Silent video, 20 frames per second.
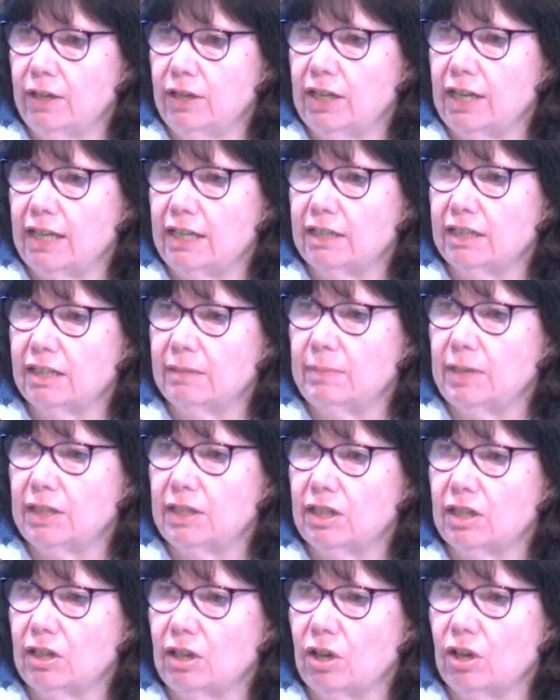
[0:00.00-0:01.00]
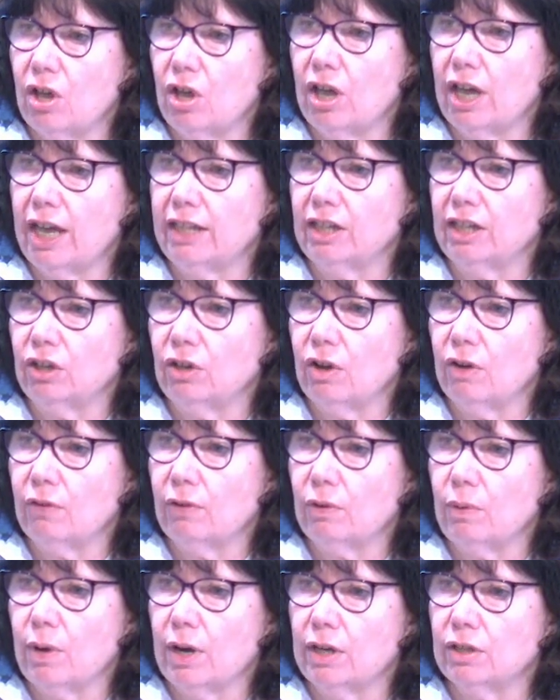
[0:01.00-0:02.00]
Had to submit to the law, and the law
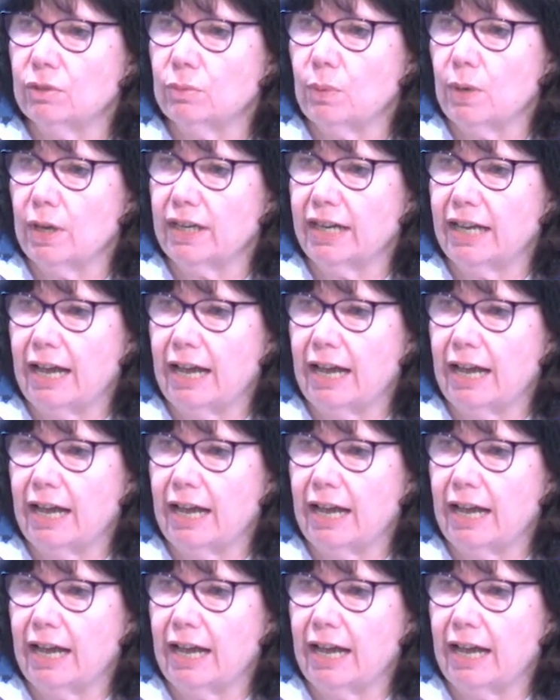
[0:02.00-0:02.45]
requires what,